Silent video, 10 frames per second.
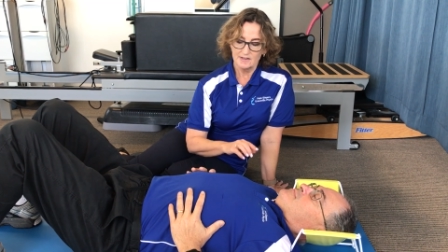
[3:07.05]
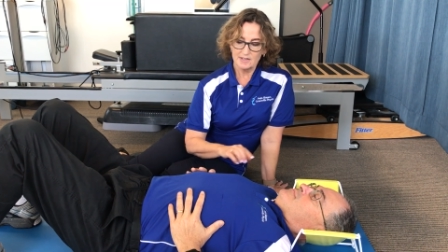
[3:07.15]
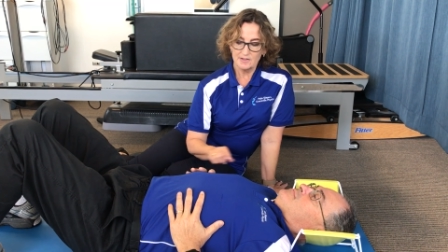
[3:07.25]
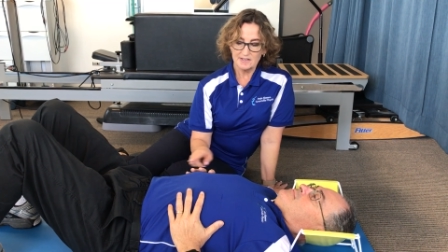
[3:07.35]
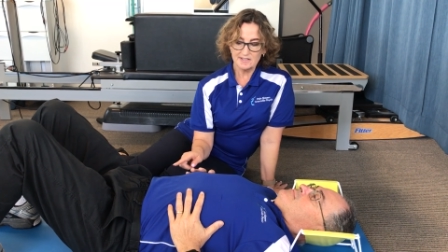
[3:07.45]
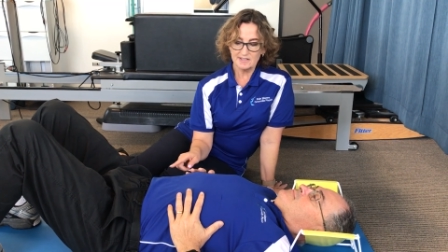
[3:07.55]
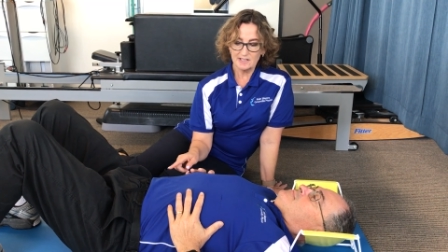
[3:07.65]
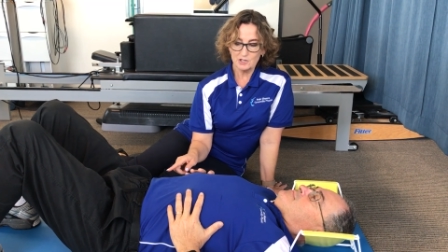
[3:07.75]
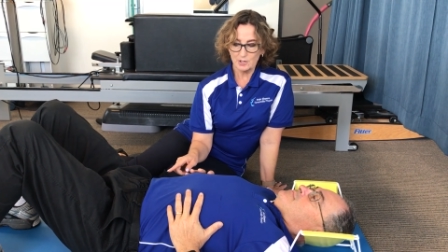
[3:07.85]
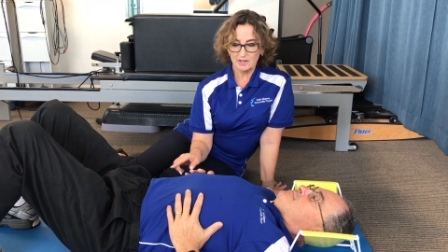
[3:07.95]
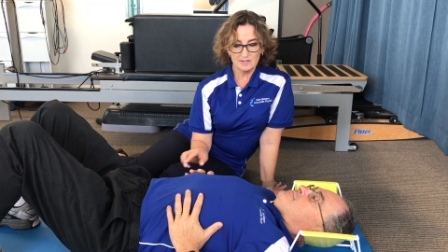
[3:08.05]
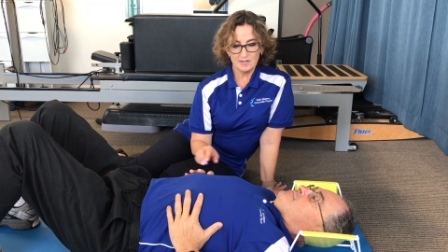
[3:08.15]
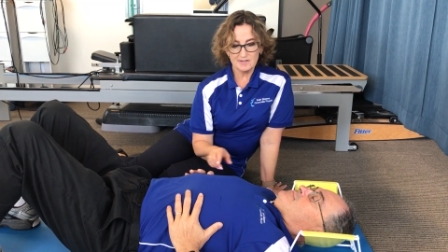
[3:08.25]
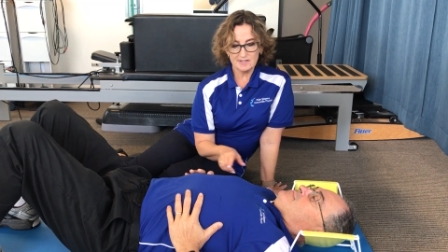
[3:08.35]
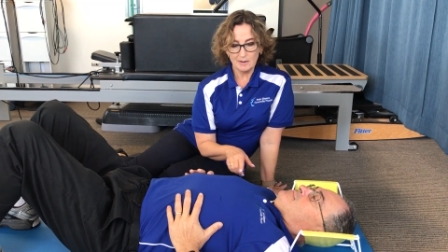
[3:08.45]
So this is the trick.
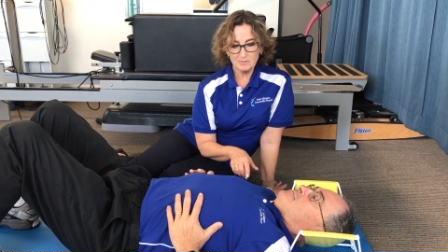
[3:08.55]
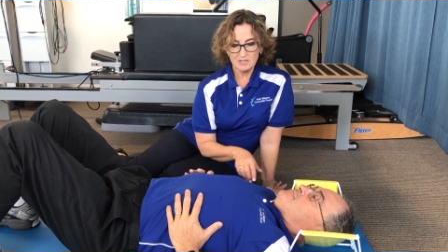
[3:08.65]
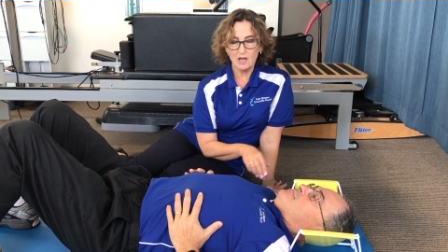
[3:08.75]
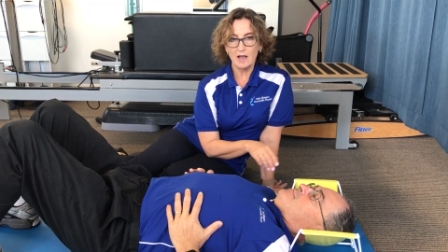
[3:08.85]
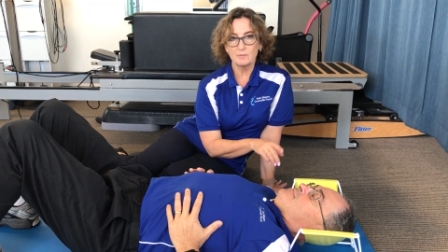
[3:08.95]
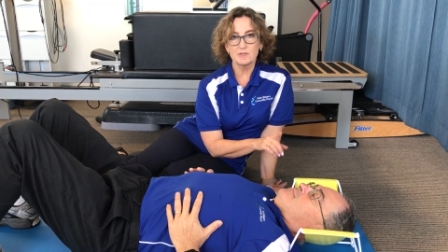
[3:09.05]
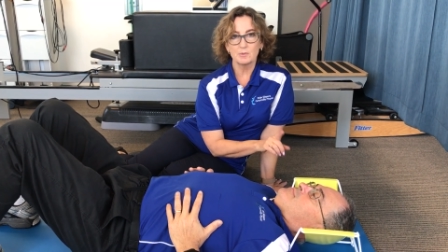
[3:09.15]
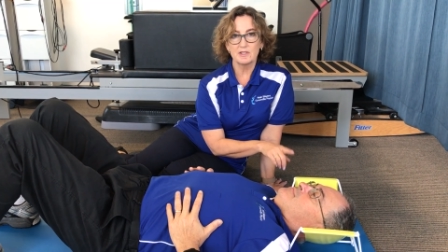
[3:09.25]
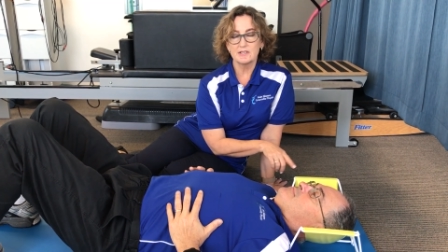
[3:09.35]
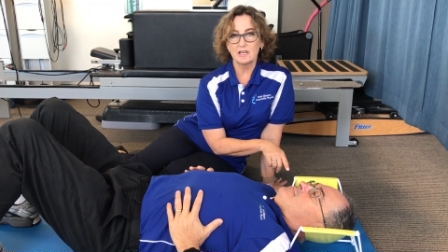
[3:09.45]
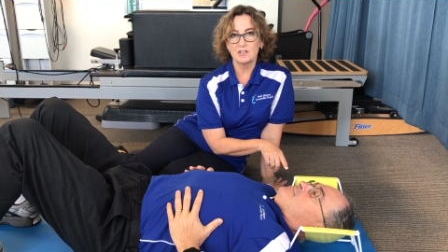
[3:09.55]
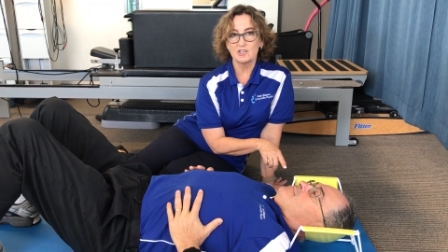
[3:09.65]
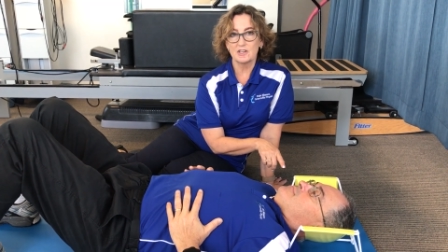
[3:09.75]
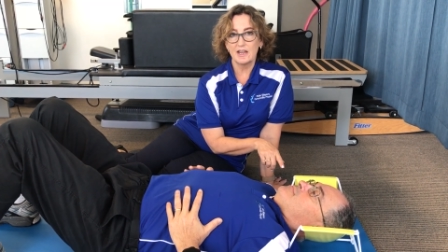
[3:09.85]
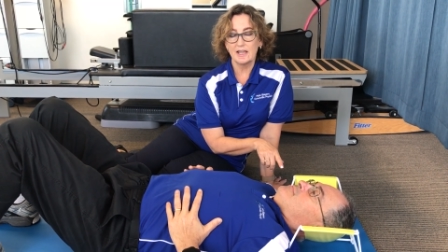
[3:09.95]
So sometimes with a
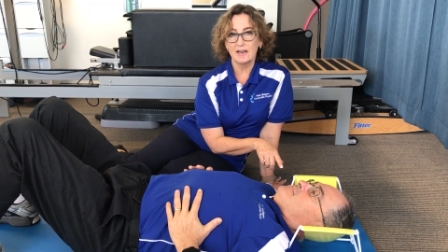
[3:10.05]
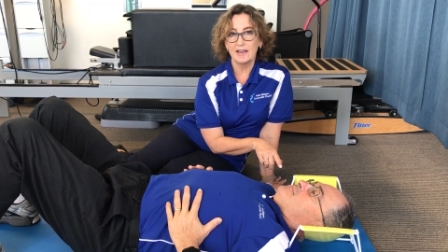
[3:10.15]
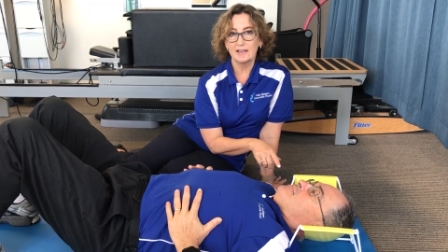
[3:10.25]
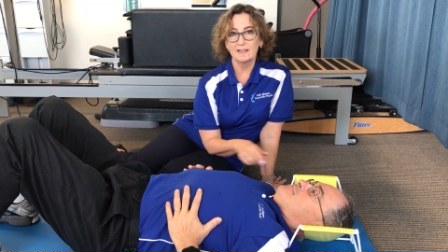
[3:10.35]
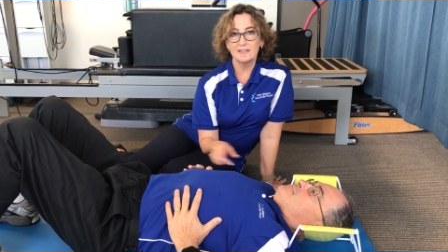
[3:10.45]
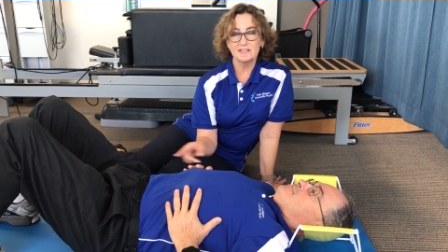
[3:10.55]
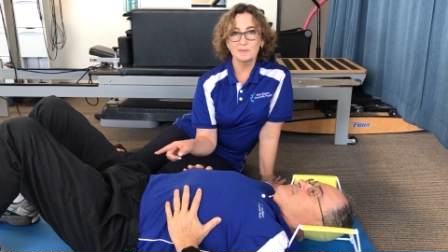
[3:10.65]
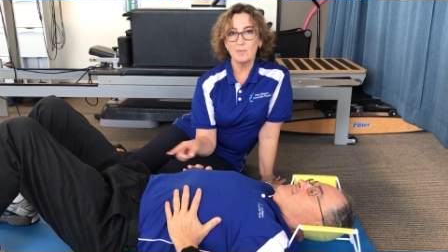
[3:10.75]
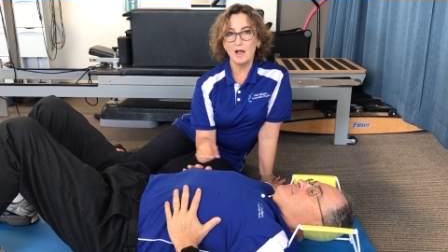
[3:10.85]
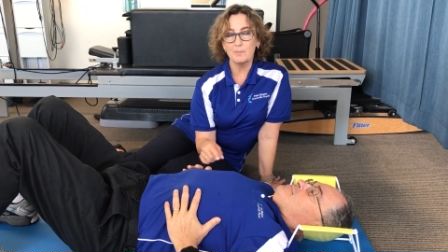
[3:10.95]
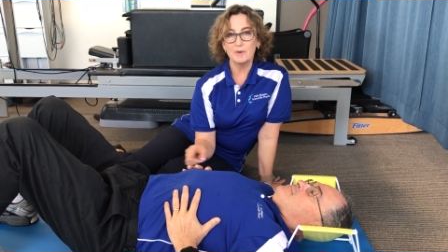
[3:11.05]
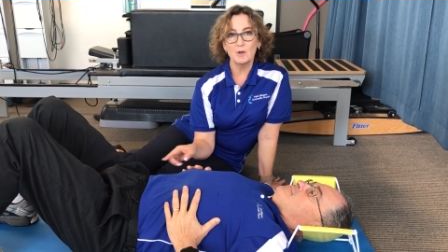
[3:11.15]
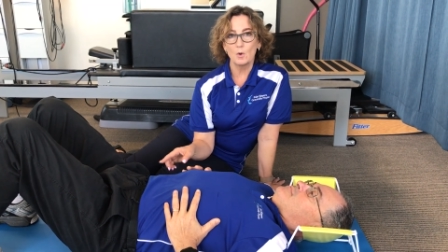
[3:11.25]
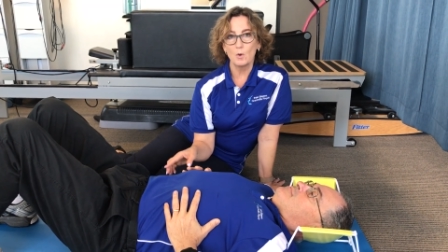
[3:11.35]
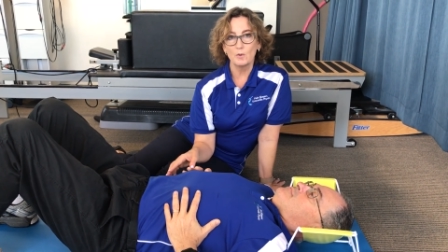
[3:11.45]
tension headache, this might
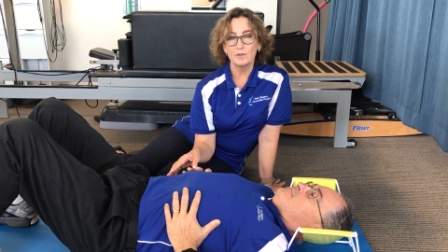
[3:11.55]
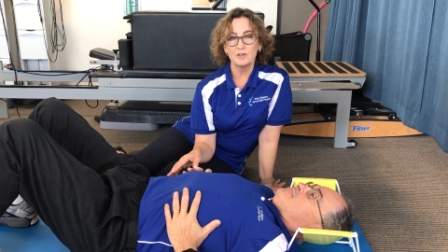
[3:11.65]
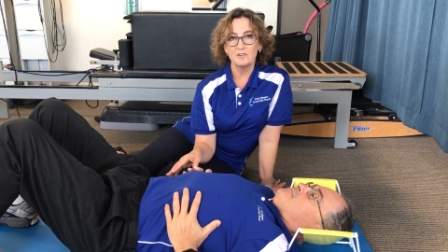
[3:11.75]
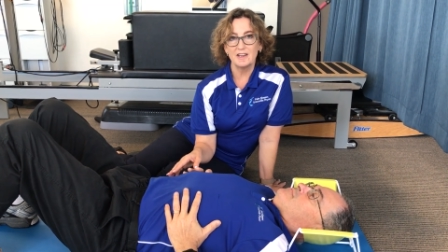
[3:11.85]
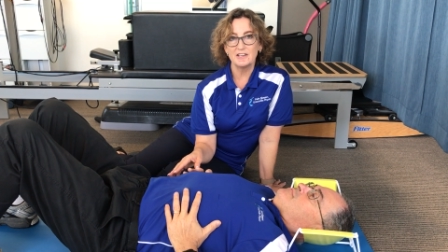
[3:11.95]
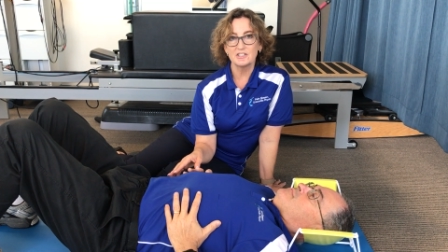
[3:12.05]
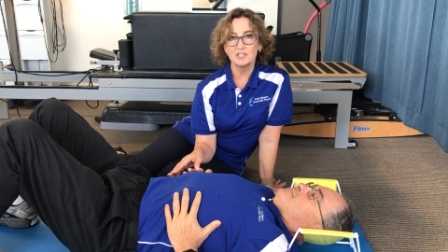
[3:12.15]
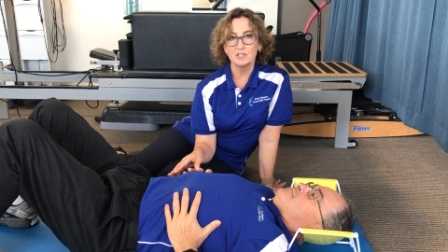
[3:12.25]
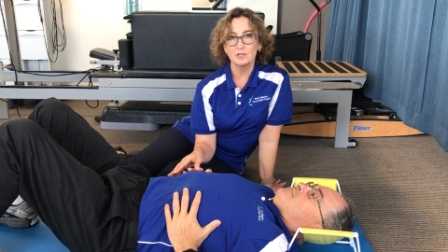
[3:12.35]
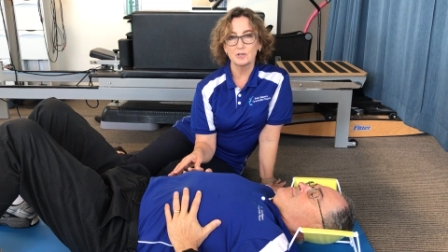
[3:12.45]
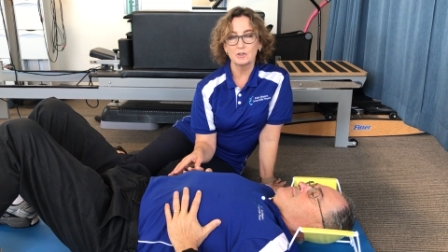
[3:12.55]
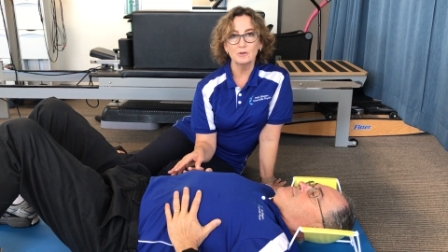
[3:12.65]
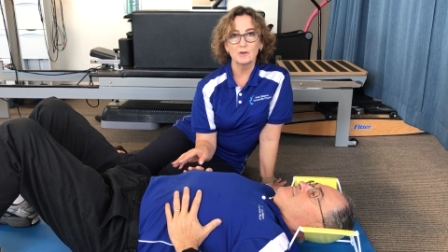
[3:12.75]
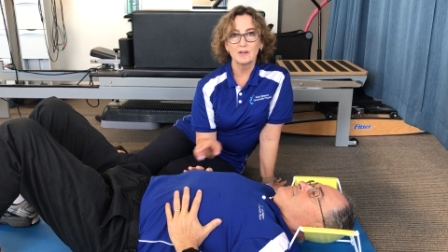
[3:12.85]
be all that you need to do